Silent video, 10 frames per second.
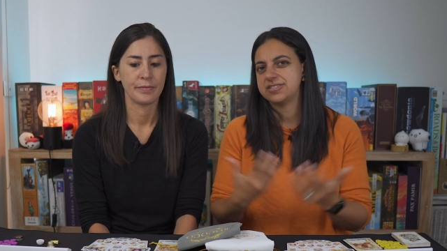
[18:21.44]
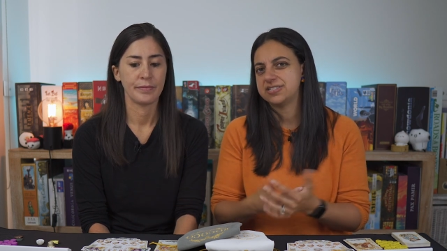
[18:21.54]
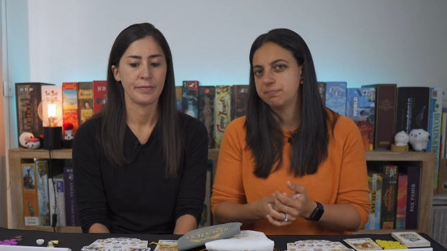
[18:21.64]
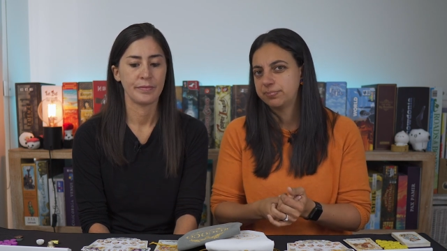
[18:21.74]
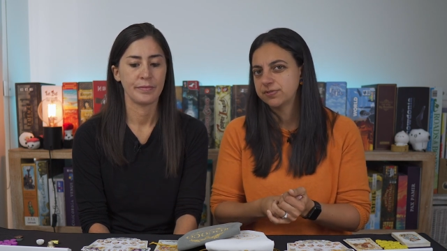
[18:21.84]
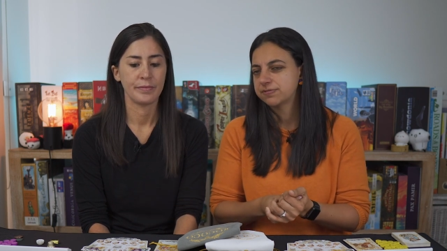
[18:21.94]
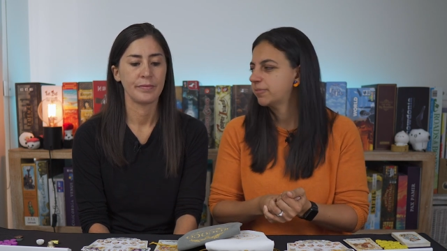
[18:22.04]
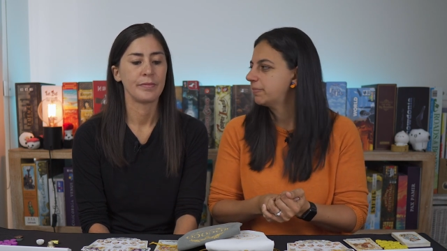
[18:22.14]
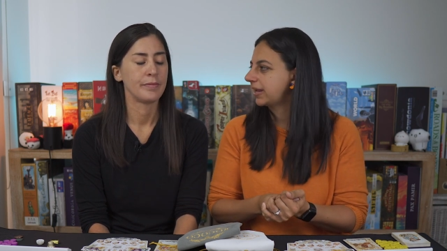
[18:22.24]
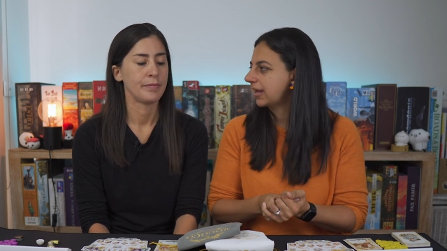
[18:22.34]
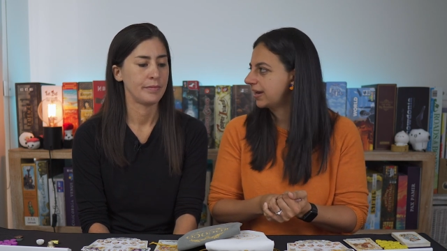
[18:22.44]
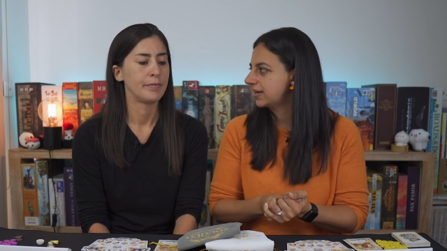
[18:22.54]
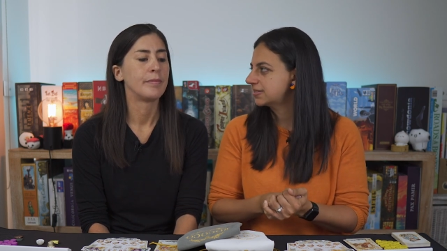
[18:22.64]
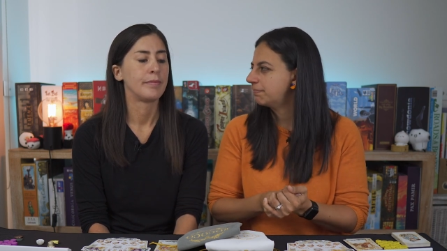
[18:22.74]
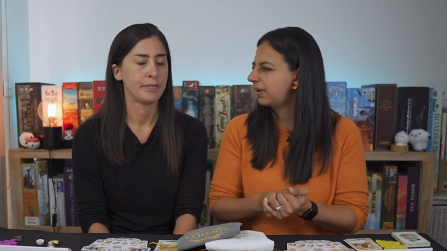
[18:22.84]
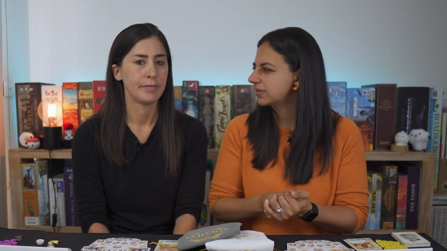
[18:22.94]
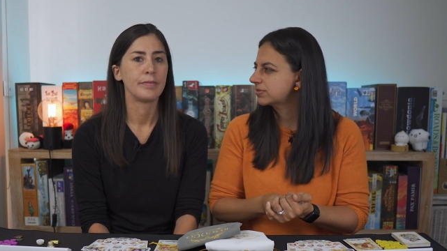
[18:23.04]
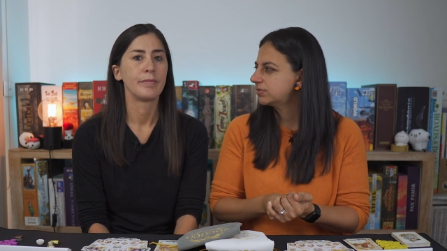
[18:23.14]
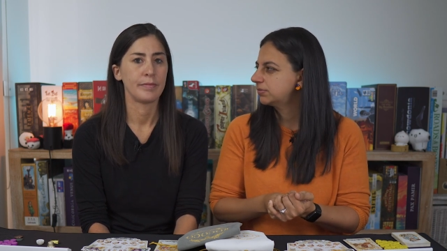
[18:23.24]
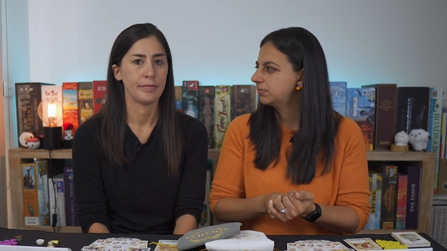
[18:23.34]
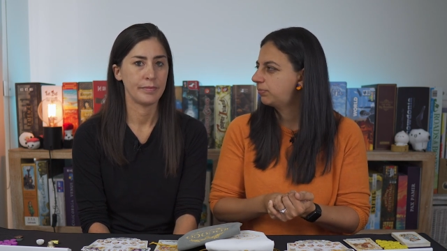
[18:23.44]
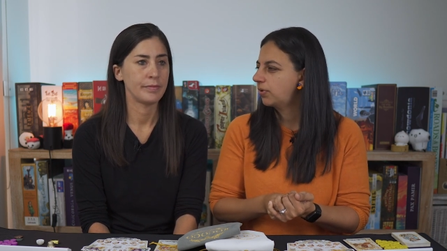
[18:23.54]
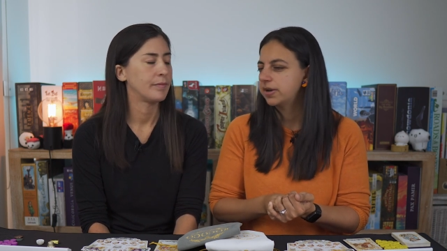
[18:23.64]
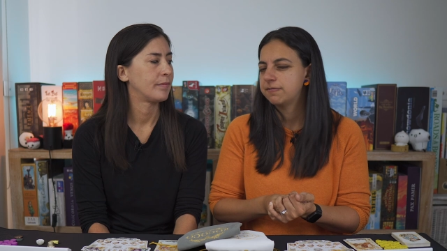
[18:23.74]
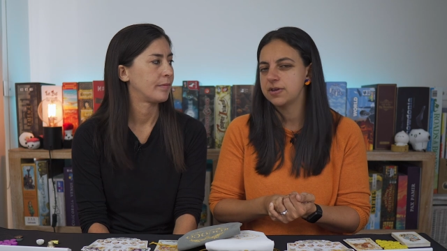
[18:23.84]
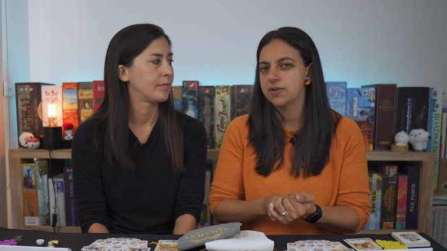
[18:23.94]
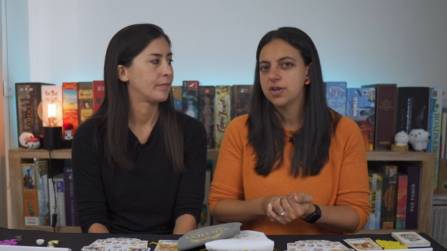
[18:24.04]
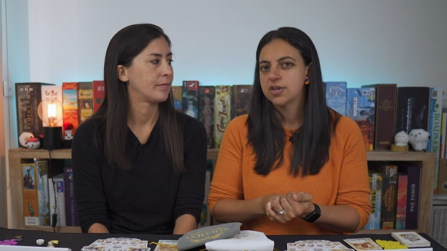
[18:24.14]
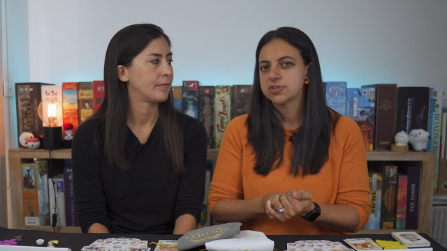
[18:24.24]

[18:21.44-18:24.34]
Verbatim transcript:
Speaker 1: simple from a mechanics and puzzle mm-hmm. point of view.